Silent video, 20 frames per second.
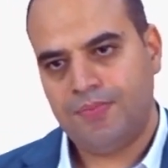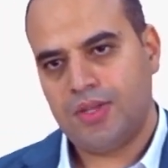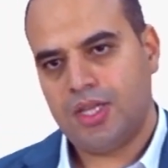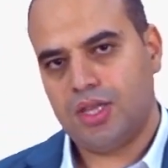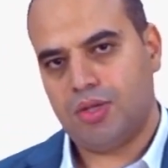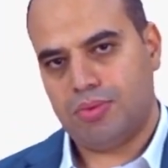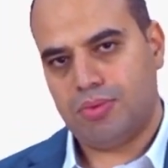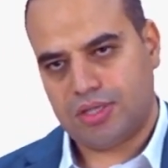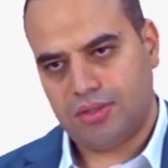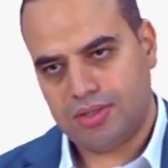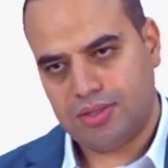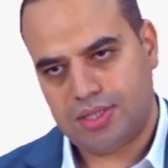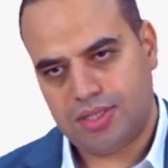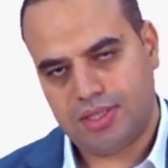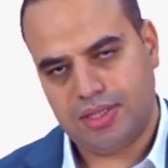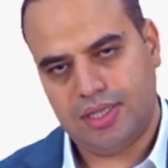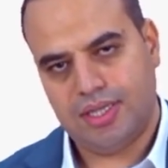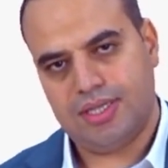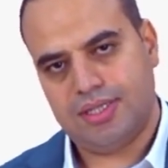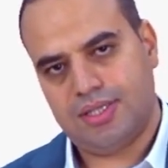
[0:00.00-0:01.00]
The result
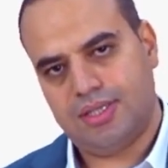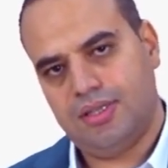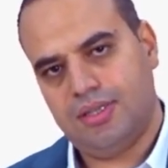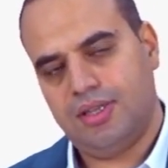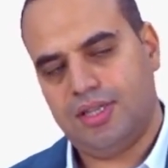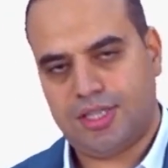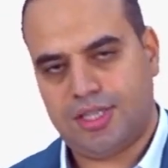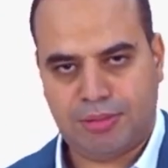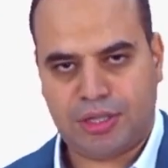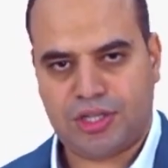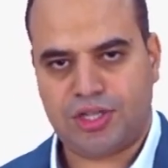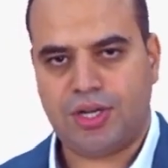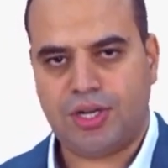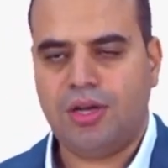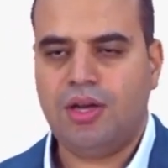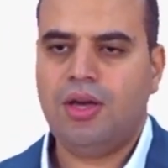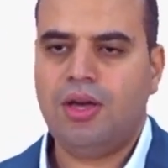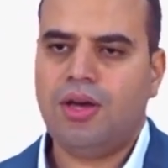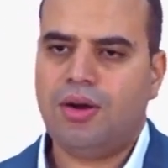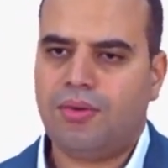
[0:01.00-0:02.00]
is this picture,
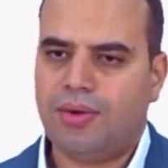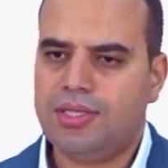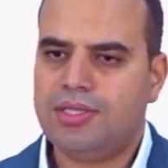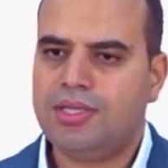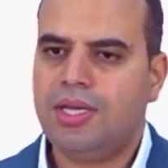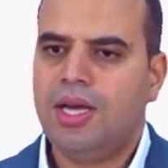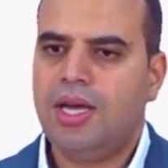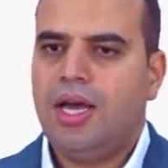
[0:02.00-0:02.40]
right?